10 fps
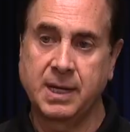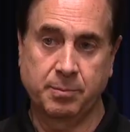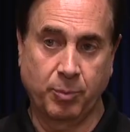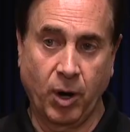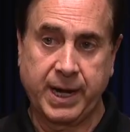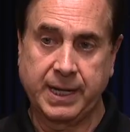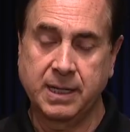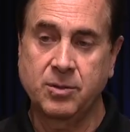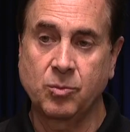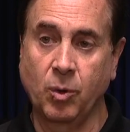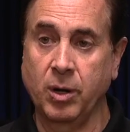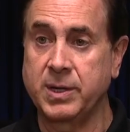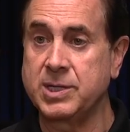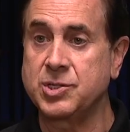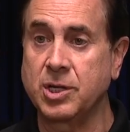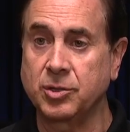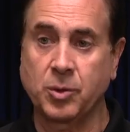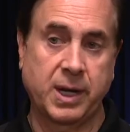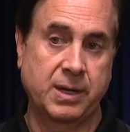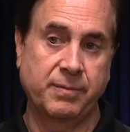in Brighton, where he still
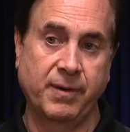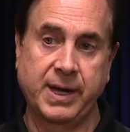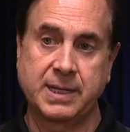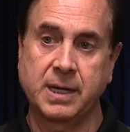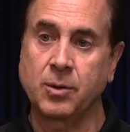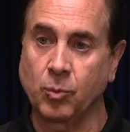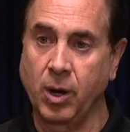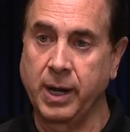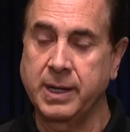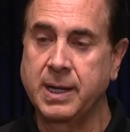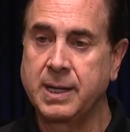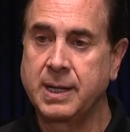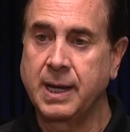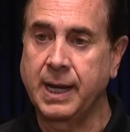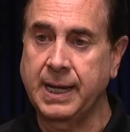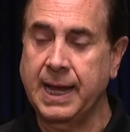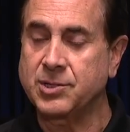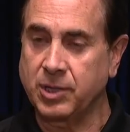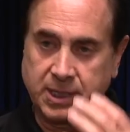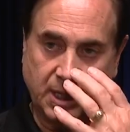tried to fight and run and he
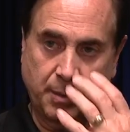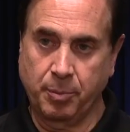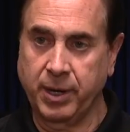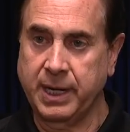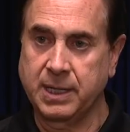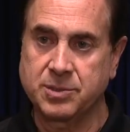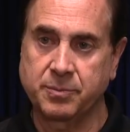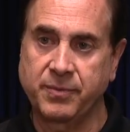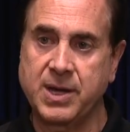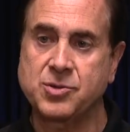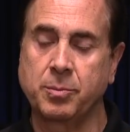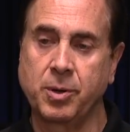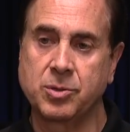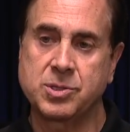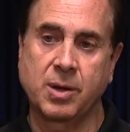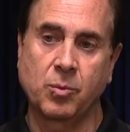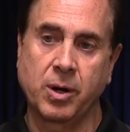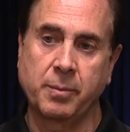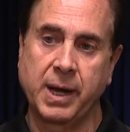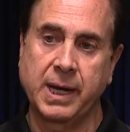actually ended up breaking some facial bones on
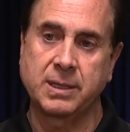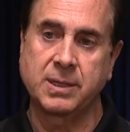one of my